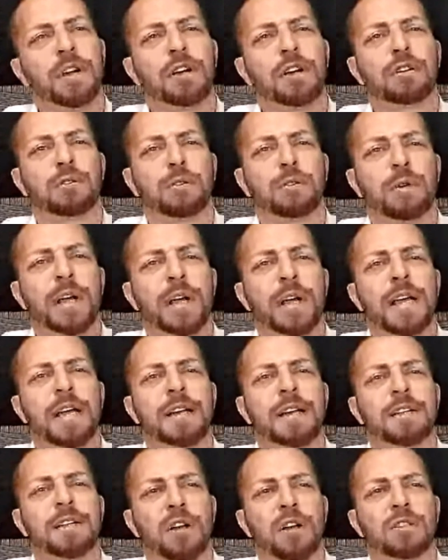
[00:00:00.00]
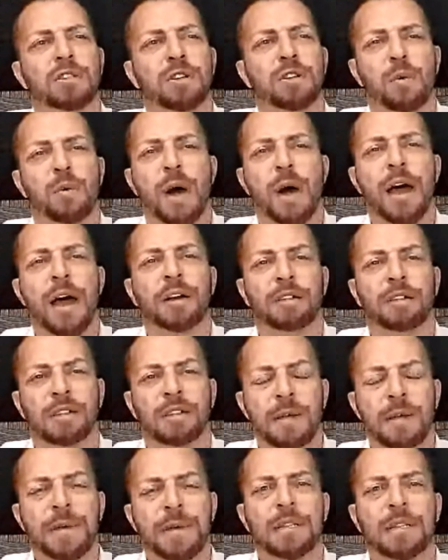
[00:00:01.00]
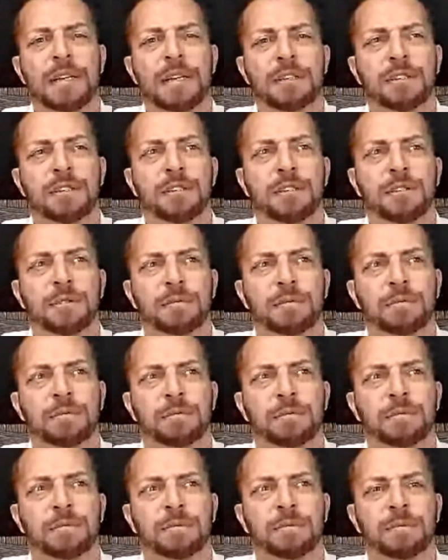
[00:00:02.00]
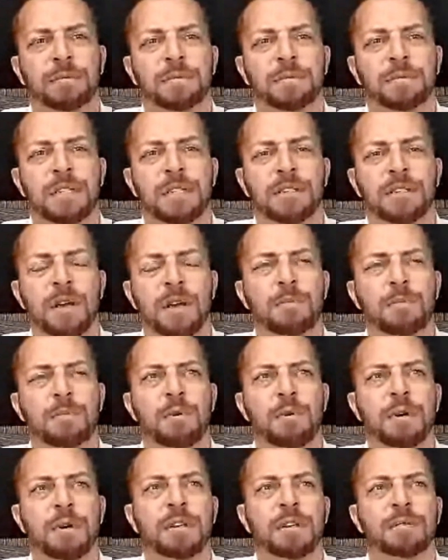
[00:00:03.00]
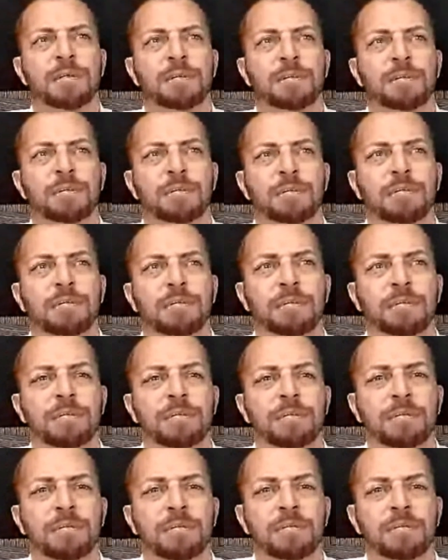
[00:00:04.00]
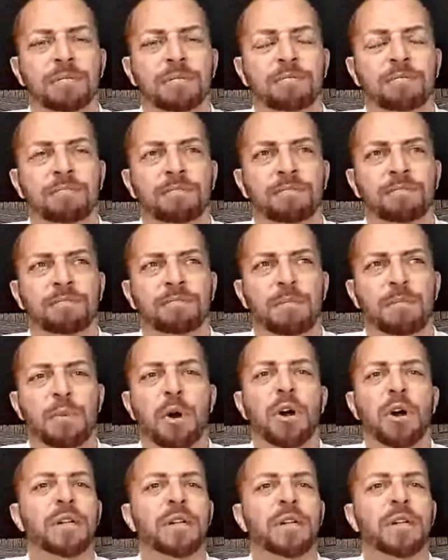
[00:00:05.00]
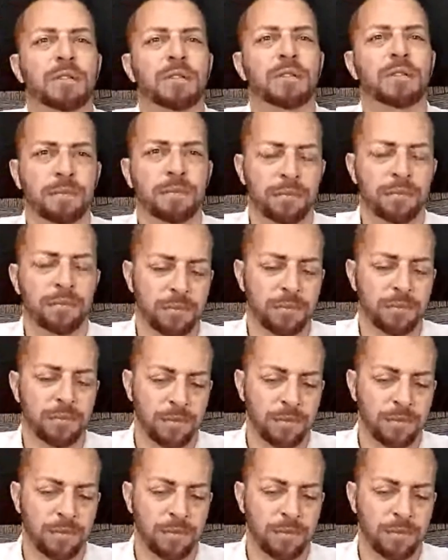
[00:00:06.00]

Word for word: their greed is also, while limitless, at some point burdensome.